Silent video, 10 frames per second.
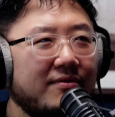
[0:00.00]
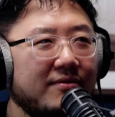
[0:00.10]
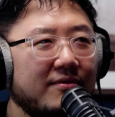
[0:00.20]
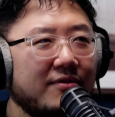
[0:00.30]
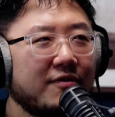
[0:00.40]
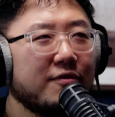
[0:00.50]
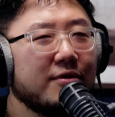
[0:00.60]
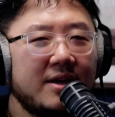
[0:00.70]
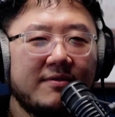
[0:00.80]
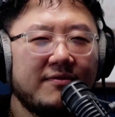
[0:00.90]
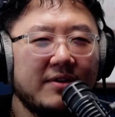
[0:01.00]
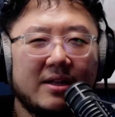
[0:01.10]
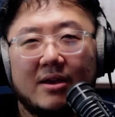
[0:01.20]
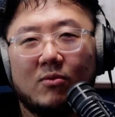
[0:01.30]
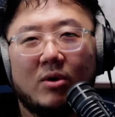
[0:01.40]
free
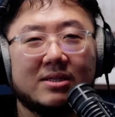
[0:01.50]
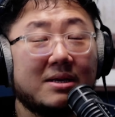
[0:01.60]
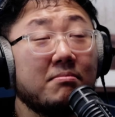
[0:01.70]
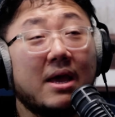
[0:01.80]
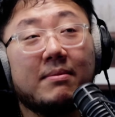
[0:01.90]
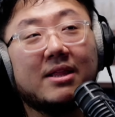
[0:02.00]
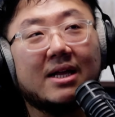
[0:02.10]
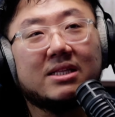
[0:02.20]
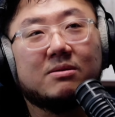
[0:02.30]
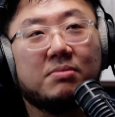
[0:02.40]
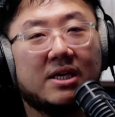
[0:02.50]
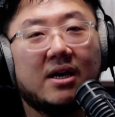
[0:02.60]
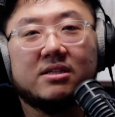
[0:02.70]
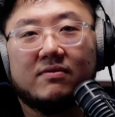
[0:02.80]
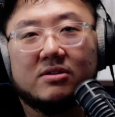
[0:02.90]
feeling ones. And maybe that's
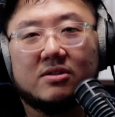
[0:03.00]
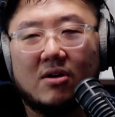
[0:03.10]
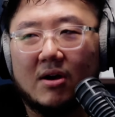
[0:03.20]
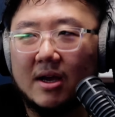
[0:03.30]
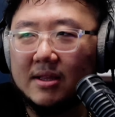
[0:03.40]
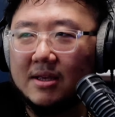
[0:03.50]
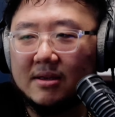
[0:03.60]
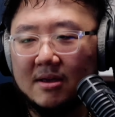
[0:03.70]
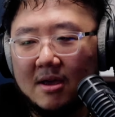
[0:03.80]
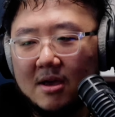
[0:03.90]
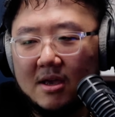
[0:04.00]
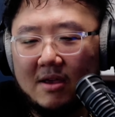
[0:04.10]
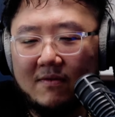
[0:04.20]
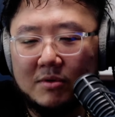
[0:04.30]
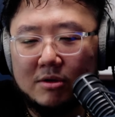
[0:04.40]
because of the song. I think
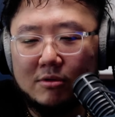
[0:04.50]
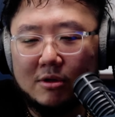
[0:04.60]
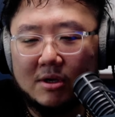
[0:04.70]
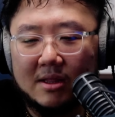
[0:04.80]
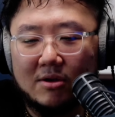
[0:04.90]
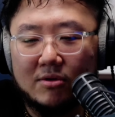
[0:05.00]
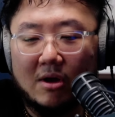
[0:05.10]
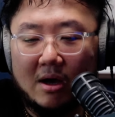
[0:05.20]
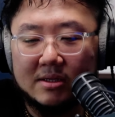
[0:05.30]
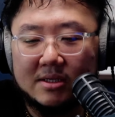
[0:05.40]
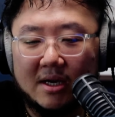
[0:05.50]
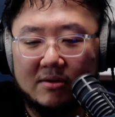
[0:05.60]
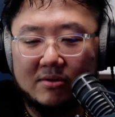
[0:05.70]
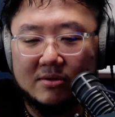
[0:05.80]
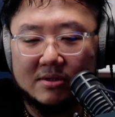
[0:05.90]
even when you look at their
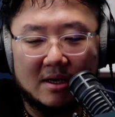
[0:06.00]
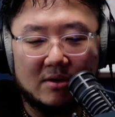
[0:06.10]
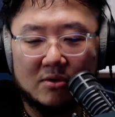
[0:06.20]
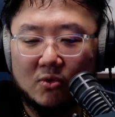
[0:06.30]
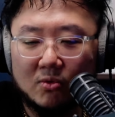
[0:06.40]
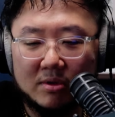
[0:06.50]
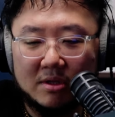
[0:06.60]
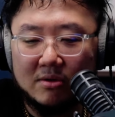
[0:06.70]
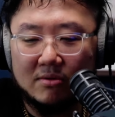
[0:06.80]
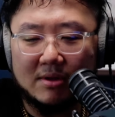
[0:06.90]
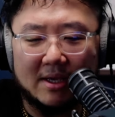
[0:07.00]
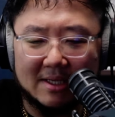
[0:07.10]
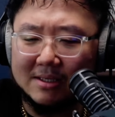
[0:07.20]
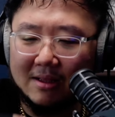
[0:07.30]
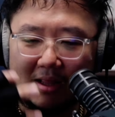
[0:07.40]
non-titles, like Cool With You, like
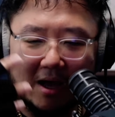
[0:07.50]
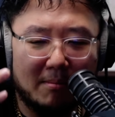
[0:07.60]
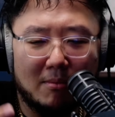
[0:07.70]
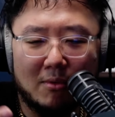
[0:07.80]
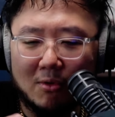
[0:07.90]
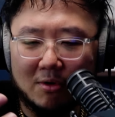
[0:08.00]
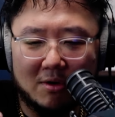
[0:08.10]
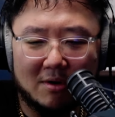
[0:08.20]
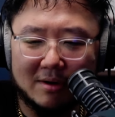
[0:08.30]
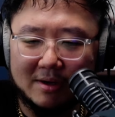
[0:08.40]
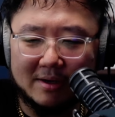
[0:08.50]
it's a lot more,